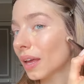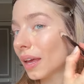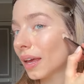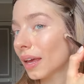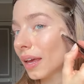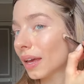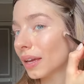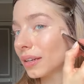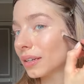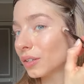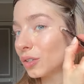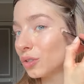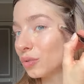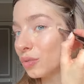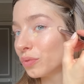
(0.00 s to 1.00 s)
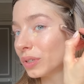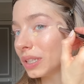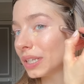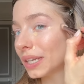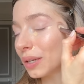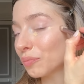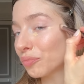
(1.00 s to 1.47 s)
and you really
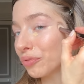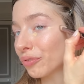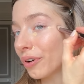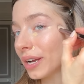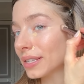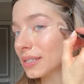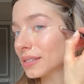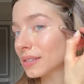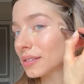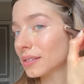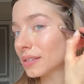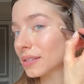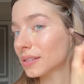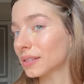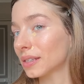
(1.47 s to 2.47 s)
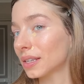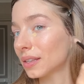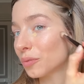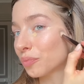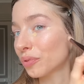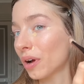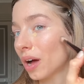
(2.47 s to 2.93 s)
can press, see, the
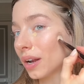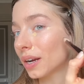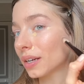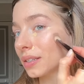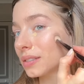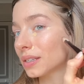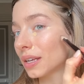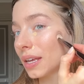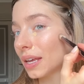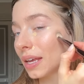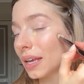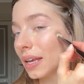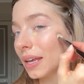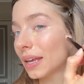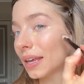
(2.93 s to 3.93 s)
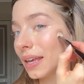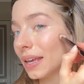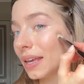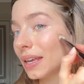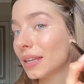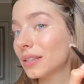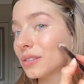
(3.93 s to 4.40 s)
product
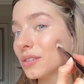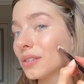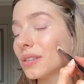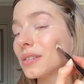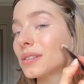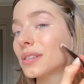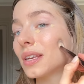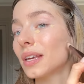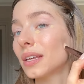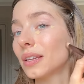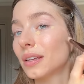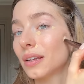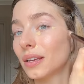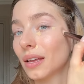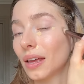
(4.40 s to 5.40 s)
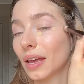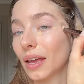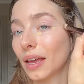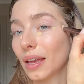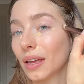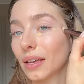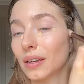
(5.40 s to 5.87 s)
into the skin,
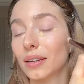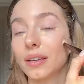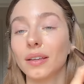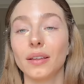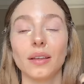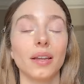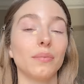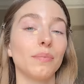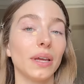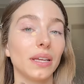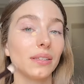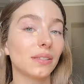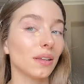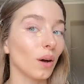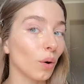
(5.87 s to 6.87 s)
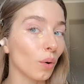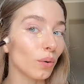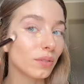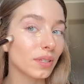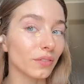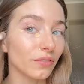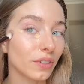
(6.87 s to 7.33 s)
and it makes a whole
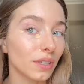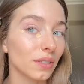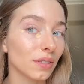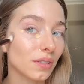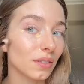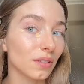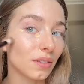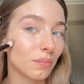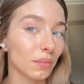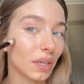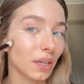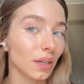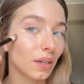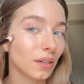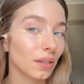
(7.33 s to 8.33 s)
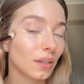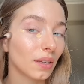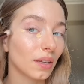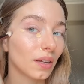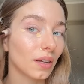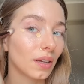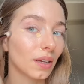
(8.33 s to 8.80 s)
difference to me.
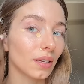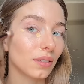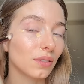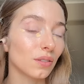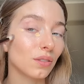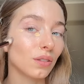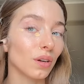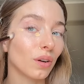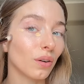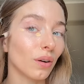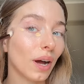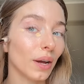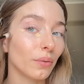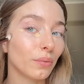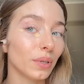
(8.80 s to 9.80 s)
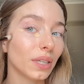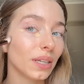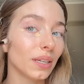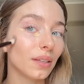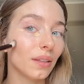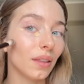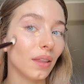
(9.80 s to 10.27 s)
So I
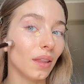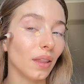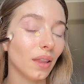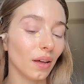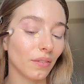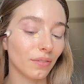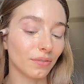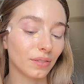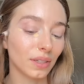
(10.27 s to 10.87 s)
really love